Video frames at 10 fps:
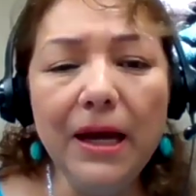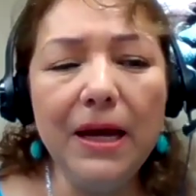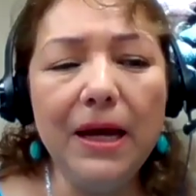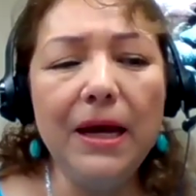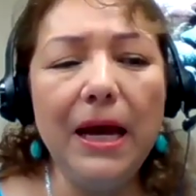
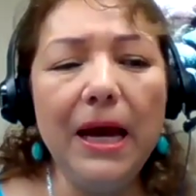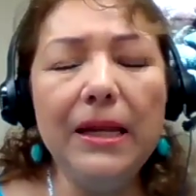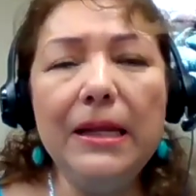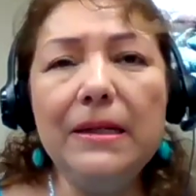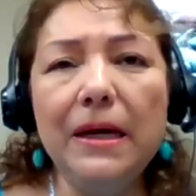and
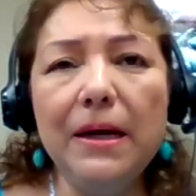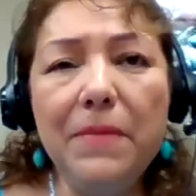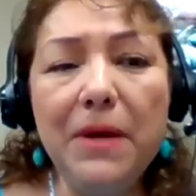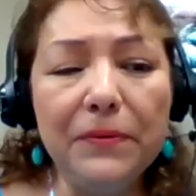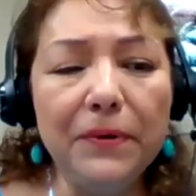it
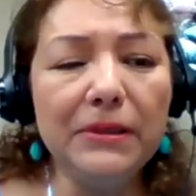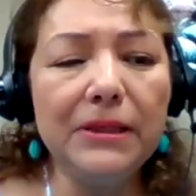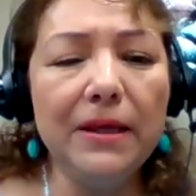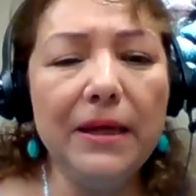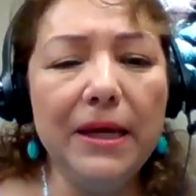mirrors
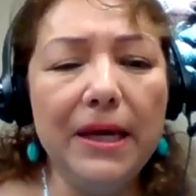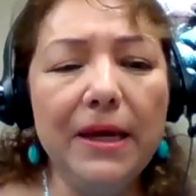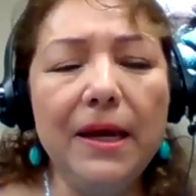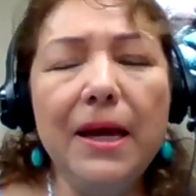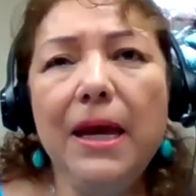the